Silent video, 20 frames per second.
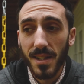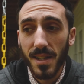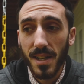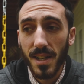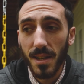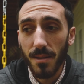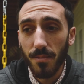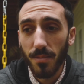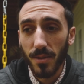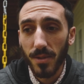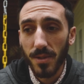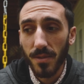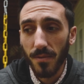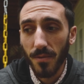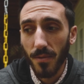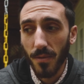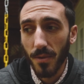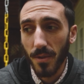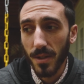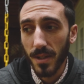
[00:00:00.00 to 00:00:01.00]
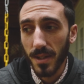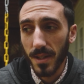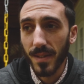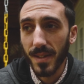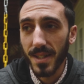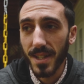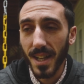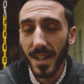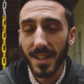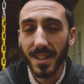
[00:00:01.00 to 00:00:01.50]
keep pushing for it.
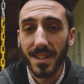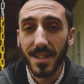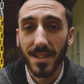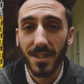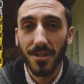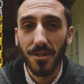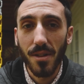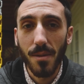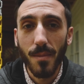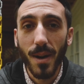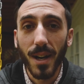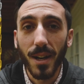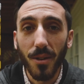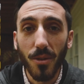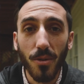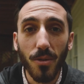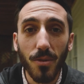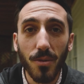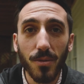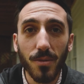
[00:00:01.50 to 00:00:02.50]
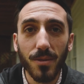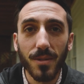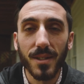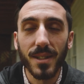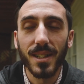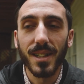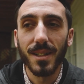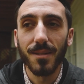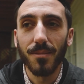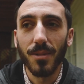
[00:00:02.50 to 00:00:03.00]
It's not necessarily my goal
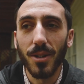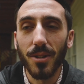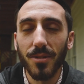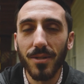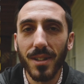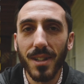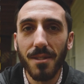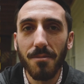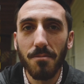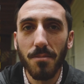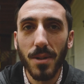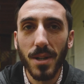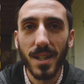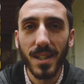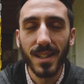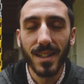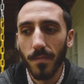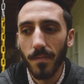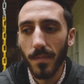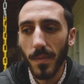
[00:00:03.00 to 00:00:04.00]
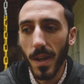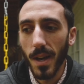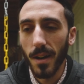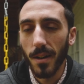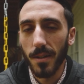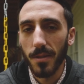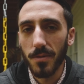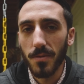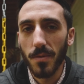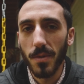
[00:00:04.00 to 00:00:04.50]
currently, but yeah,
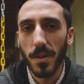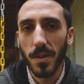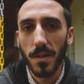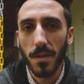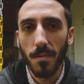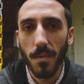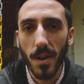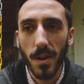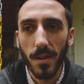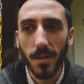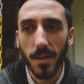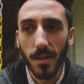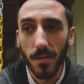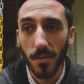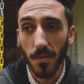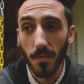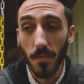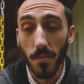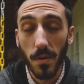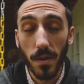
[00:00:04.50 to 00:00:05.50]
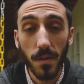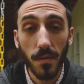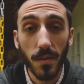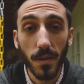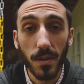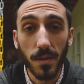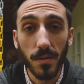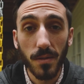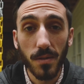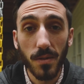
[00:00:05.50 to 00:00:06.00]
I was really inspired. It was really
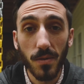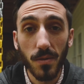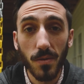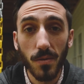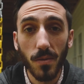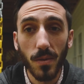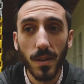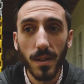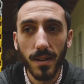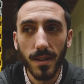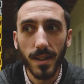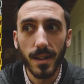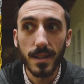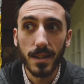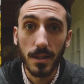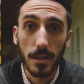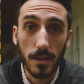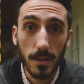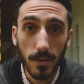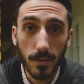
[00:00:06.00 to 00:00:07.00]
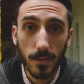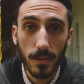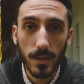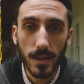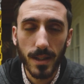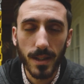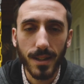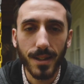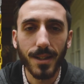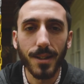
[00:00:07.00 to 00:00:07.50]
fun to listen to.
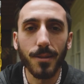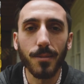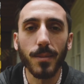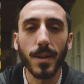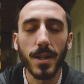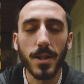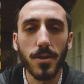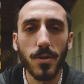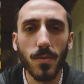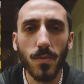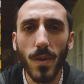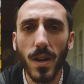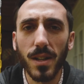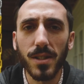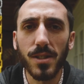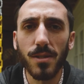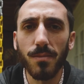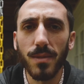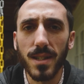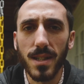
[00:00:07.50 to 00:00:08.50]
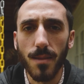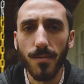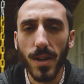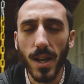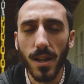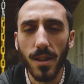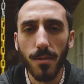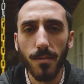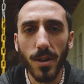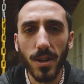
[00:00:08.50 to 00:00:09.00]
I couldn't watch it because I'm
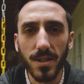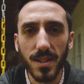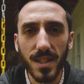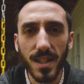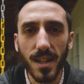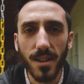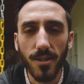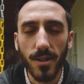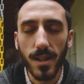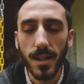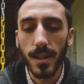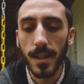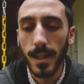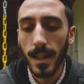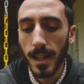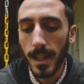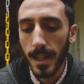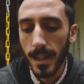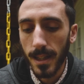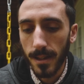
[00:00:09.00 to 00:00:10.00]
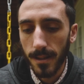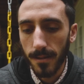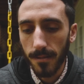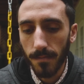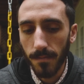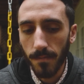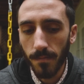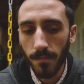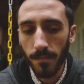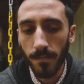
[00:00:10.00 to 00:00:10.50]
not in the Boston area.
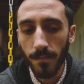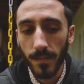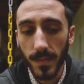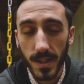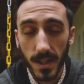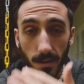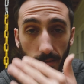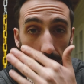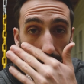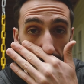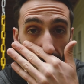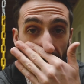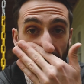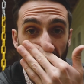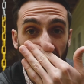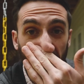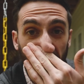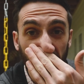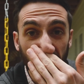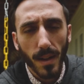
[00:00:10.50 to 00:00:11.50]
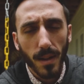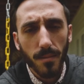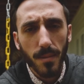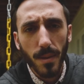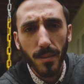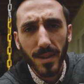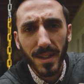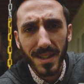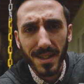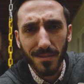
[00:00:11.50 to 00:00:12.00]
So maybe
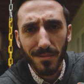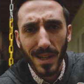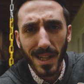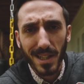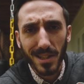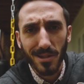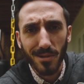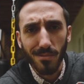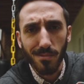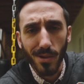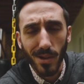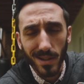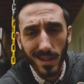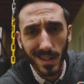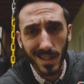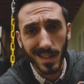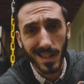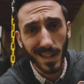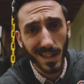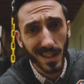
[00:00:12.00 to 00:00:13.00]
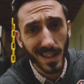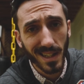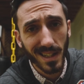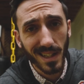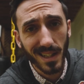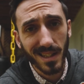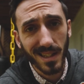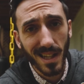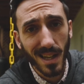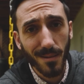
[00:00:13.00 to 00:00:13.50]
get some national broadcasting on that
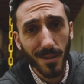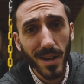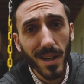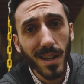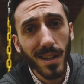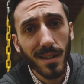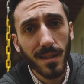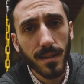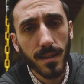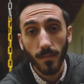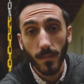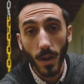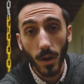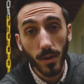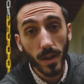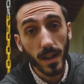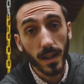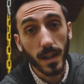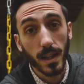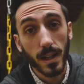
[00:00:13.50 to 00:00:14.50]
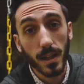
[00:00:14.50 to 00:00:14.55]
next time, eh? Okay,